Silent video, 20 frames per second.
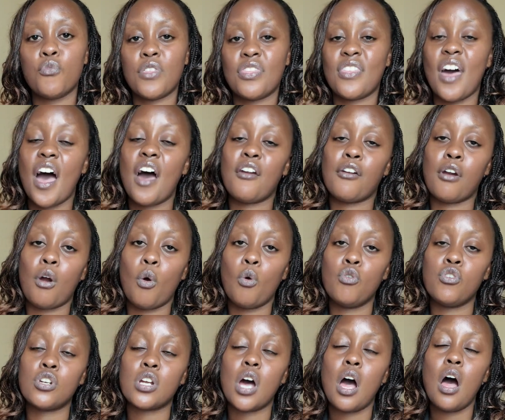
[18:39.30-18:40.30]
with
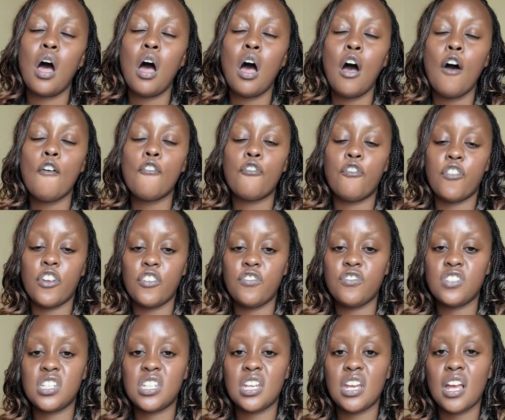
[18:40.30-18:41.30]
around
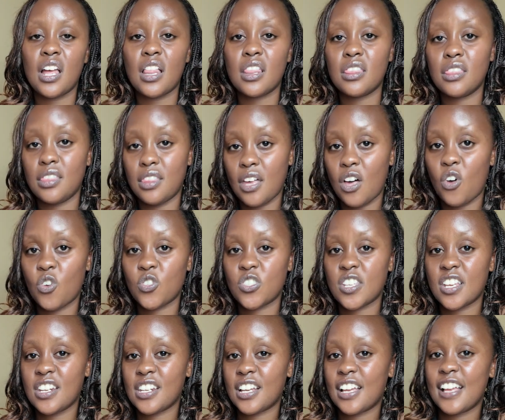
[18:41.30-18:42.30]

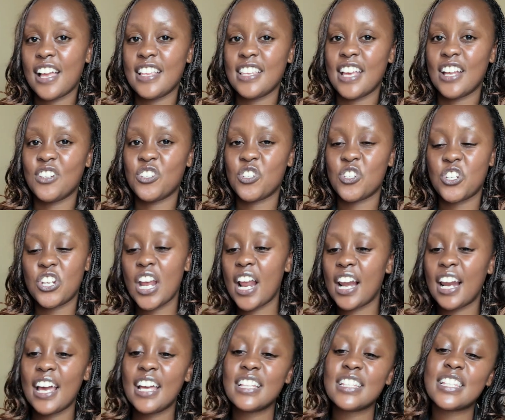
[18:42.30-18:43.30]
50,000 Kenyan
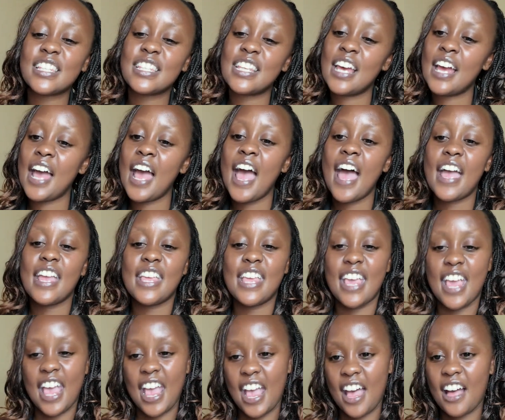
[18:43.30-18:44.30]
shillings.
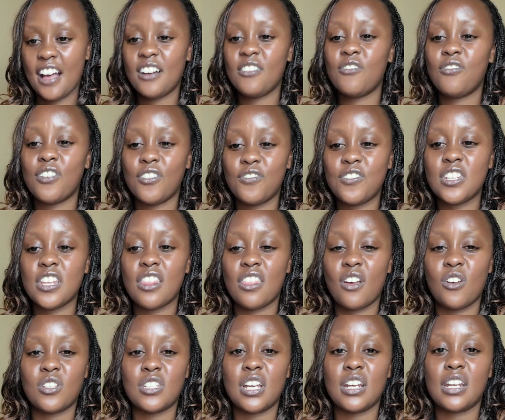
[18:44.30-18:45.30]
Yeah,
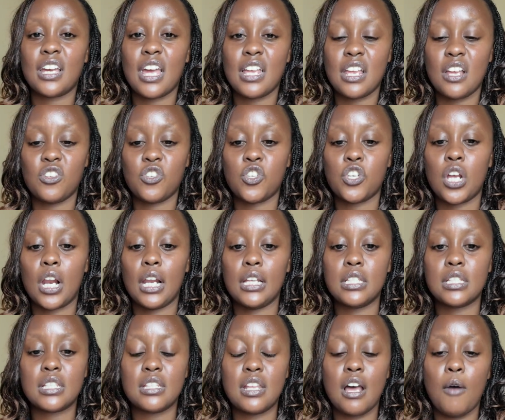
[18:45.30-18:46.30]
50,000 Kenyan
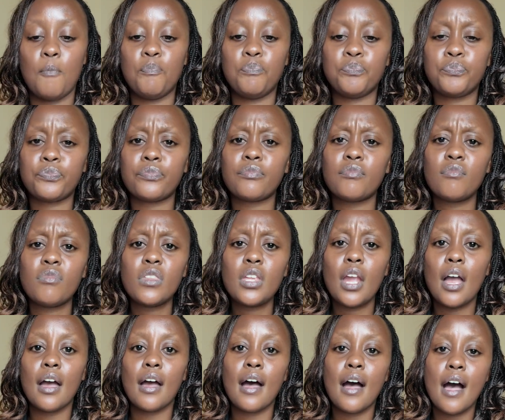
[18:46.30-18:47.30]
shillings. Now,
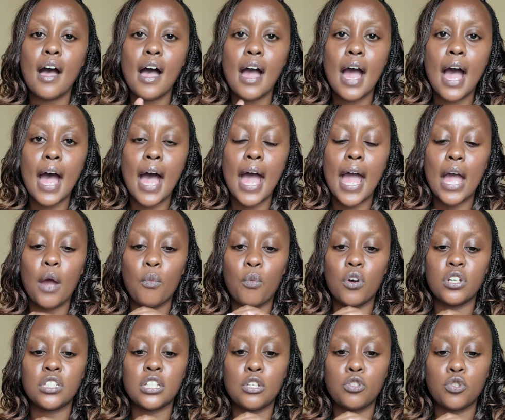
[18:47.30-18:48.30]
I
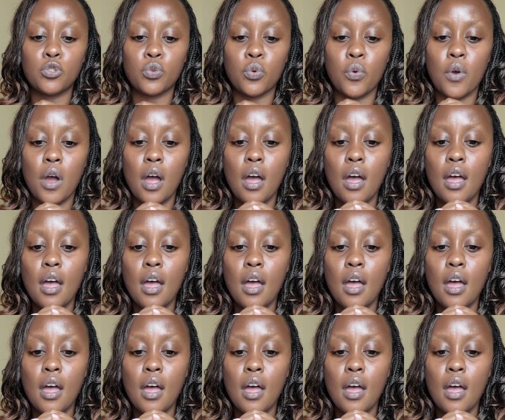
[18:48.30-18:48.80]
wanted to